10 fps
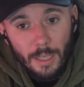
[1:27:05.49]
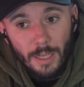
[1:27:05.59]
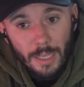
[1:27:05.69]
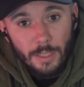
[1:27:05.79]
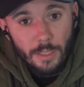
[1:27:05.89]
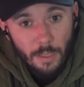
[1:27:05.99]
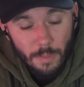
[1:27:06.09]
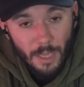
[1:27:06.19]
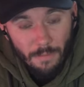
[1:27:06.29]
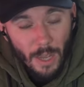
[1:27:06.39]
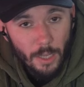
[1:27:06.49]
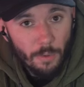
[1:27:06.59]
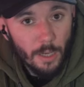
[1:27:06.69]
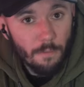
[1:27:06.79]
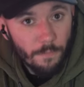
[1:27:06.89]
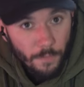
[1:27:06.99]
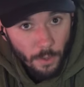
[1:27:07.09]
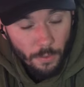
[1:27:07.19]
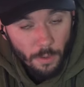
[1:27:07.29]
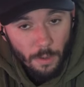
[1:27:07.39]
it needs to be evaluated
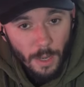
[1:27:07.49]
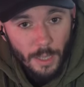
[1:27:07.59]
further